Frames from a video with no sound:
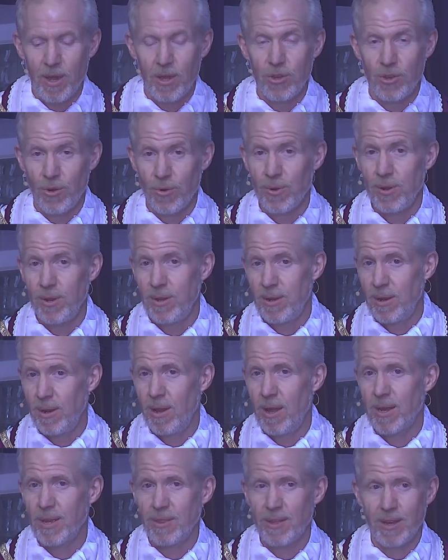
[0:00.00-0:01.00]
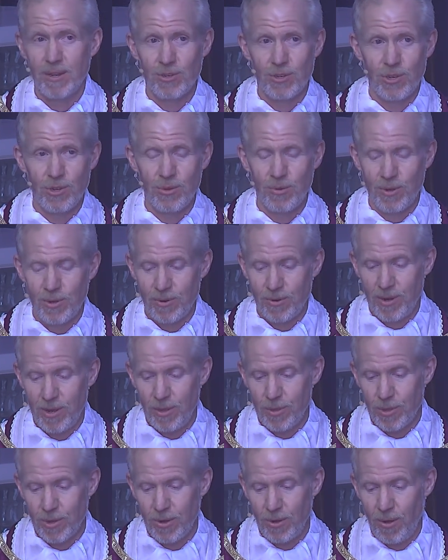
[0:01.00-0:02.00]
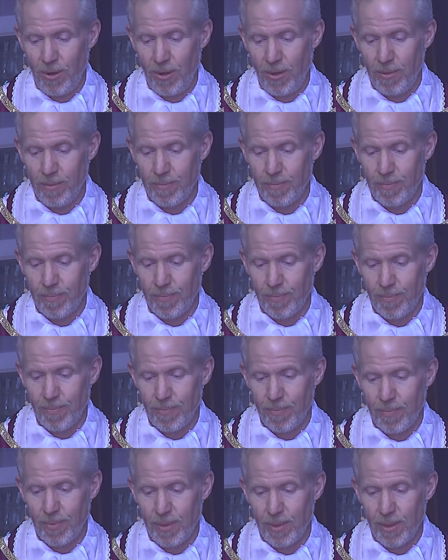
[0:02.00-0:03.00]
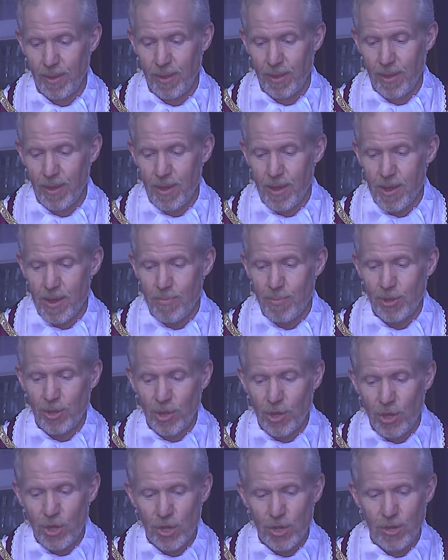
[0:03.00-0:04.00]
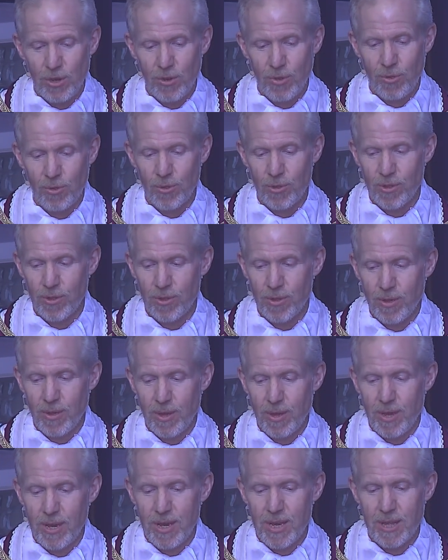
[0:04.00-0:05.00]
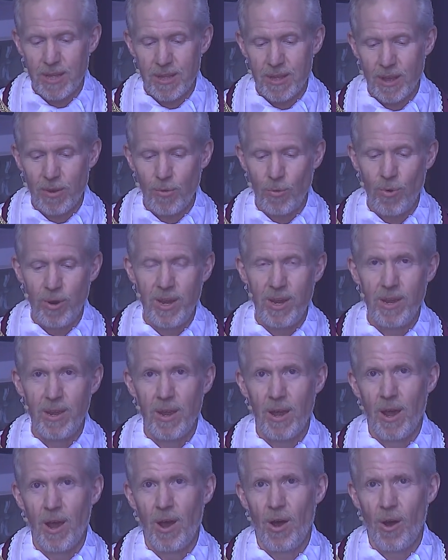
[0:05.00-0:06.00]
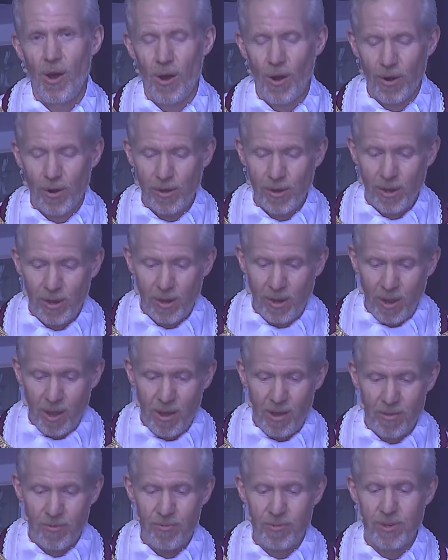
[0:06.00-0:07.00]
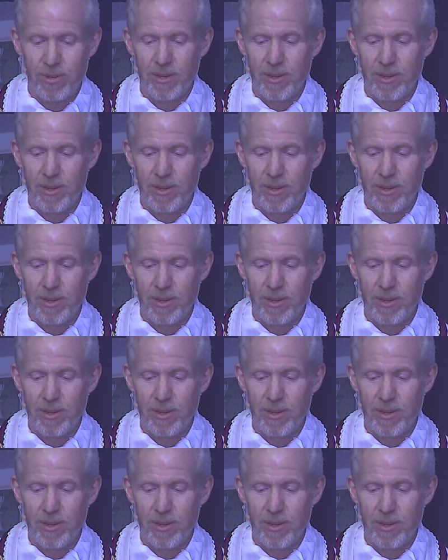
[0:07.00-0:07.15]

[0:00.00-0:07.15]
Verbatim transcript: you're a little like that too underneath it all. But the good news is that we are loved